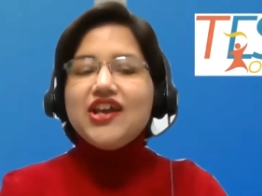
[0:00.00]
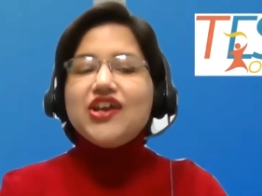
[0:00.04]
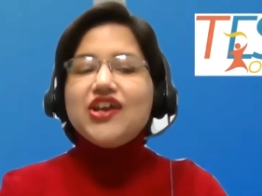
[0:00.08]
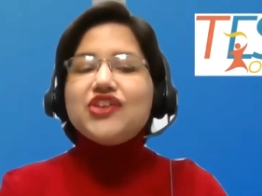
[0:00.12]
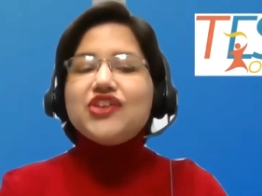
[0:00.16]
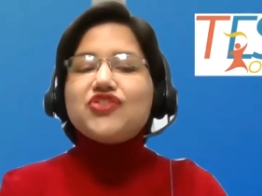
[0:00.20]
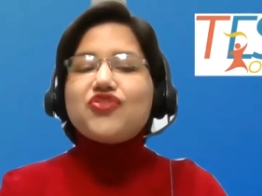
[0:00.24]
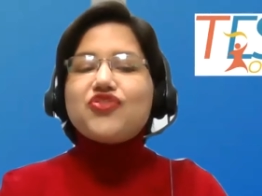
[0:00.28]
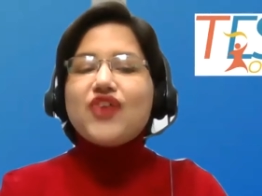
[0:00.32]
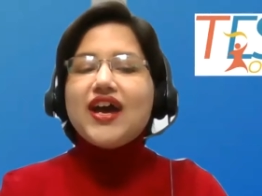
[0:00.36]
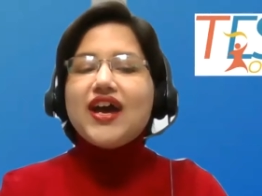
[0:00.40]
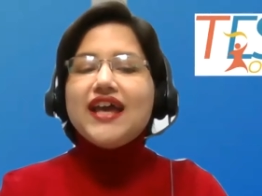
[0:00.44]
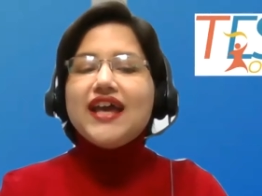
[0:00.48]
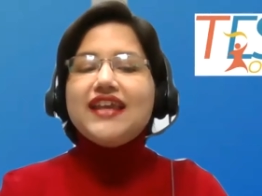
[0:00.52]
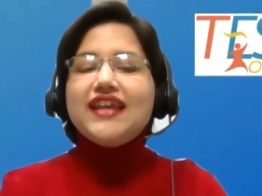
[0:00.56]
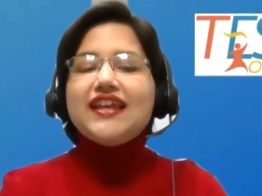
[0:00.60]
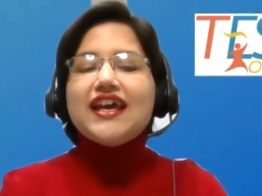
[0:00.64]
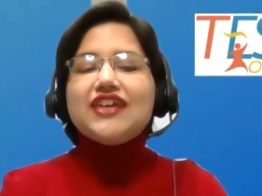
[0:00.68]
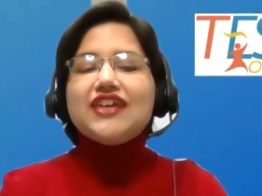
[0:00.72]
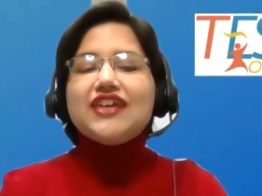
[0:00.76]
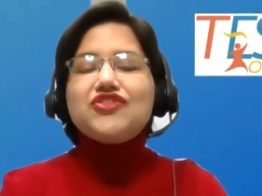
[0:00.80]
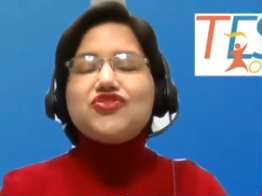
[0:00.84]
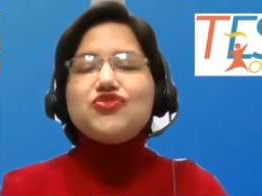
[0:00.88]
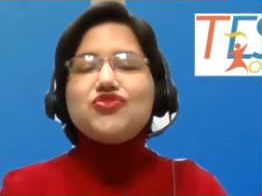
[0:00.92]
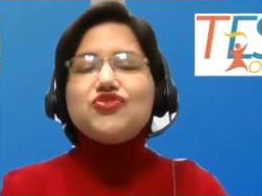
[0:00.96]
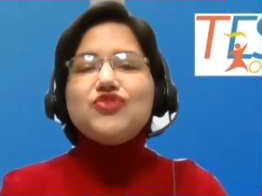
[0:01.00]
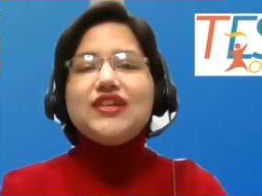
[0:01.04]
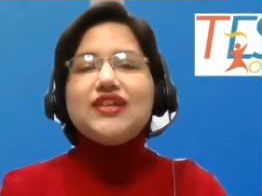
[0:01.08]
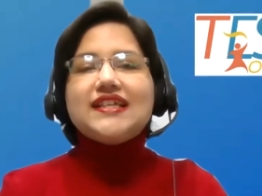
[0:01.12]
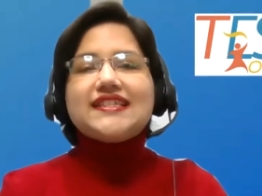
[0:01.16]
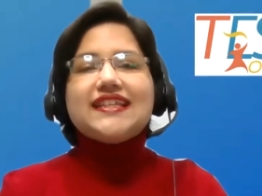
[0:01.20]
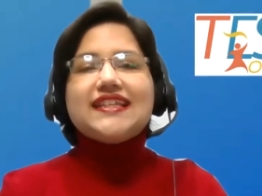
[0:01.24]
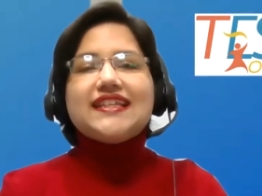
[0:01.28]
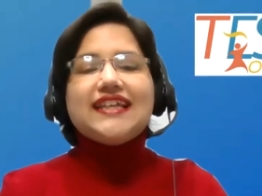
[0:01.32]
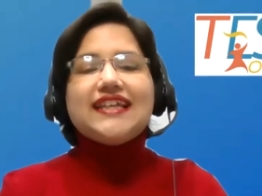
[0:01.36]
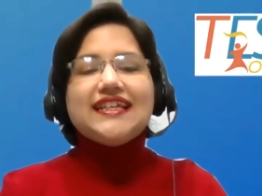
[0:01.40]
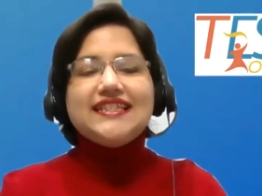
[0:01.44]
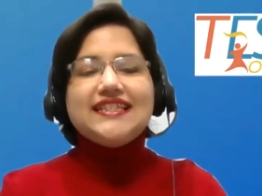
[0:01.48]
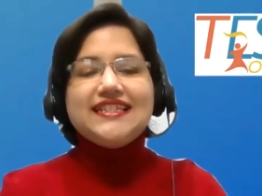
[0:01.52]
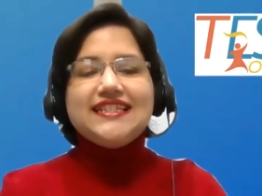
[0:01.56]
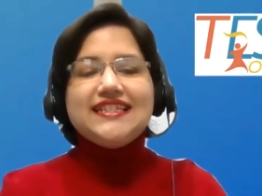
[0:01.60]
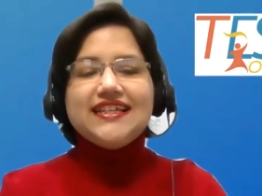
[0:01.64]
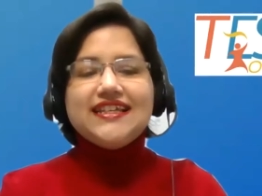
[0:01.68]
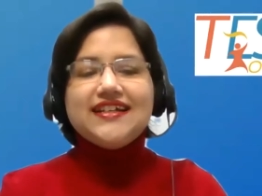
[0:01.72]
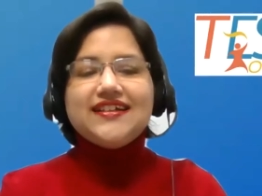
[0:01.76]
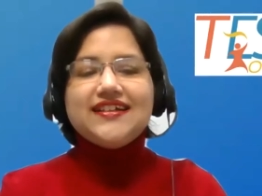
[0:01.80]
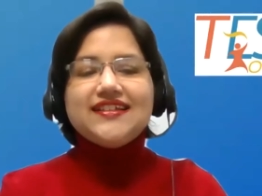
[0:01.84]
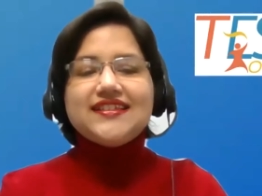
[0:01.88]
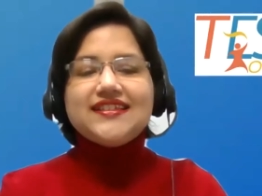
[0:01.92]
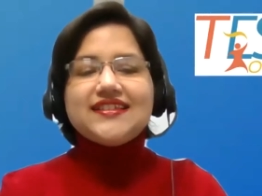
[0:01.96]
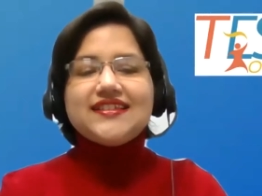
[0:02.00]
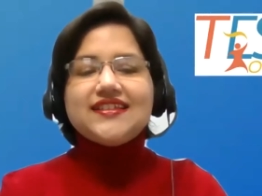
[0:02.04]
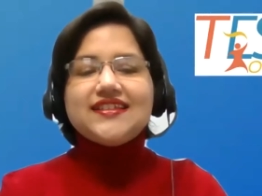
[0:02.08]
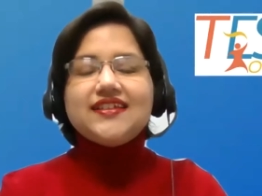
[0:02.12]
tried and true lesson ideas,